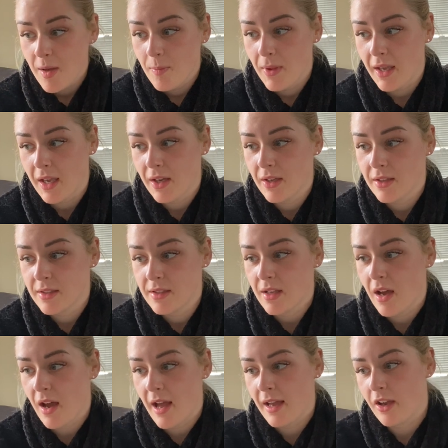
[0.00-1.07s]
because
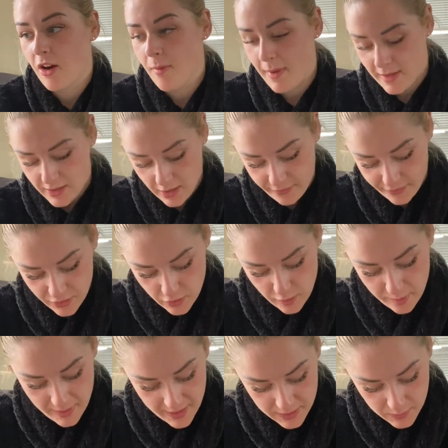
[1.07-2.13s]
I got myself into a
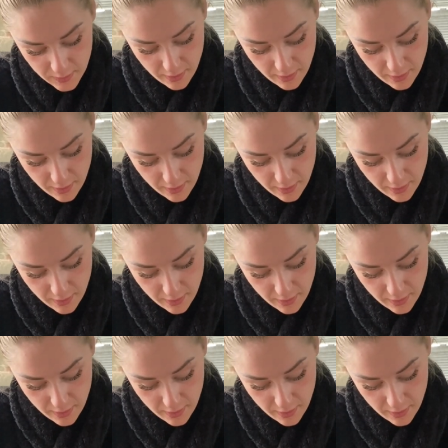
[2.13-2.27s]
place